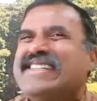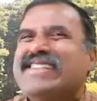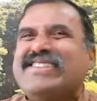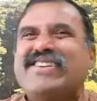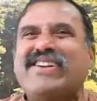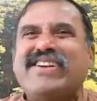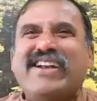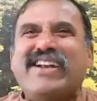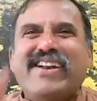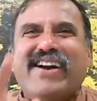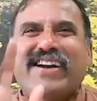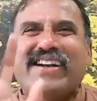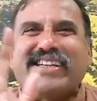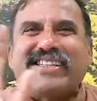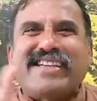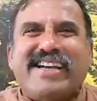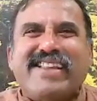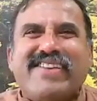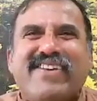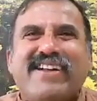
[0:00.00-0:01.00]
So did you
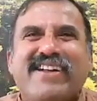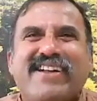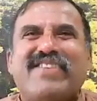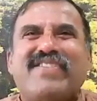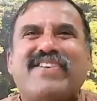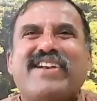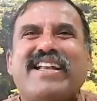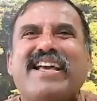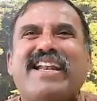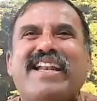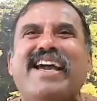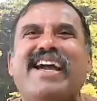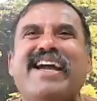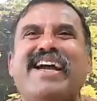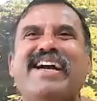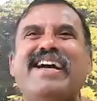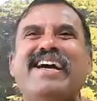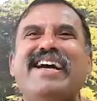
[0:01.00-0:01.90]
understand the concept clearly?